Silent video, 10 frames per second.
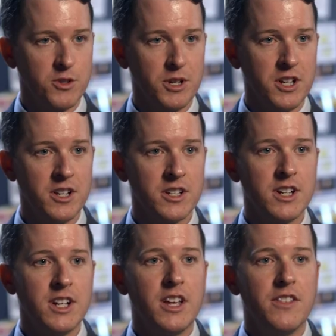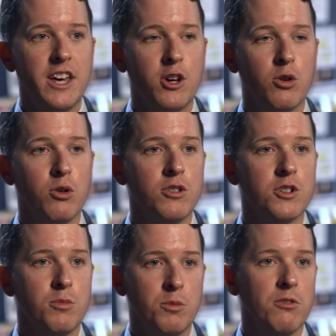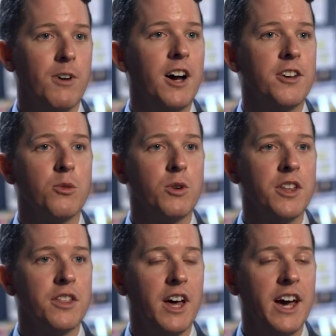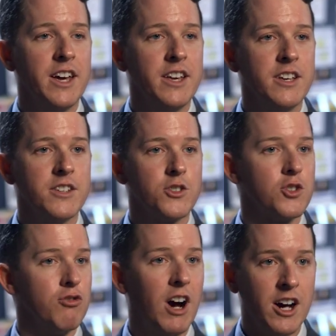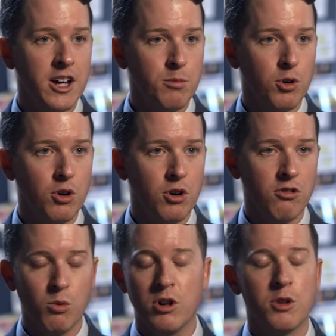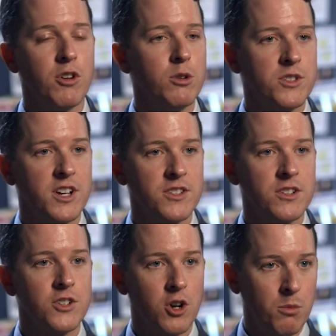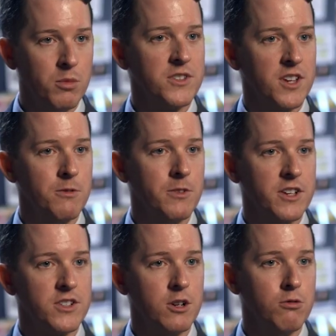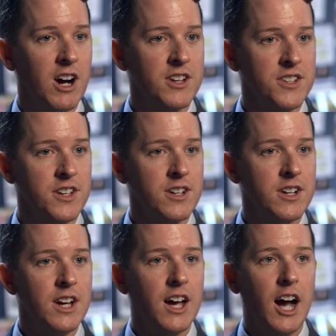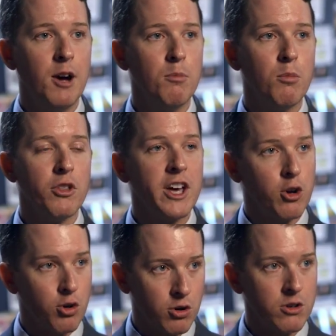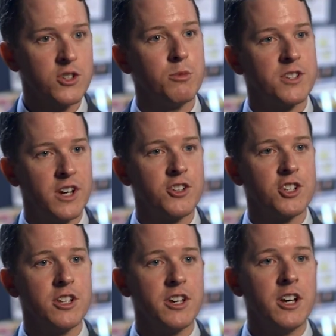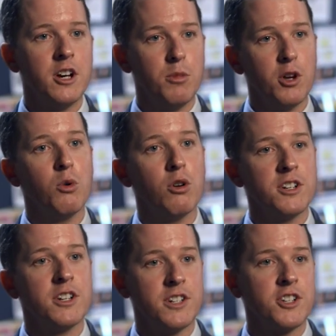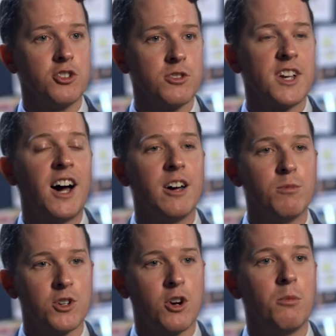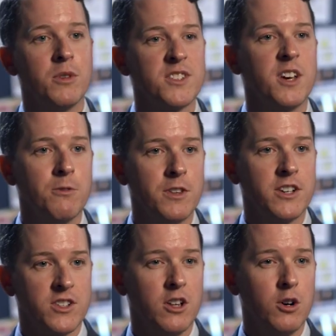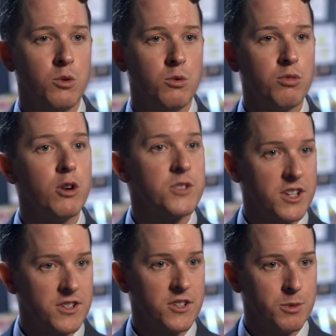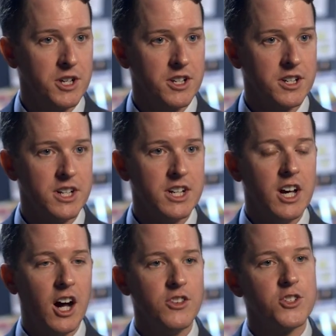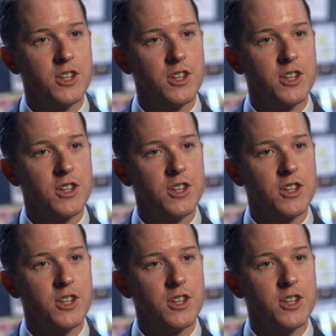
speed, they could be provided with a scribe or a word processor to compensate for their slow writing. But they could also potentially be awarded additional time to compensate for their slow processing speed. And so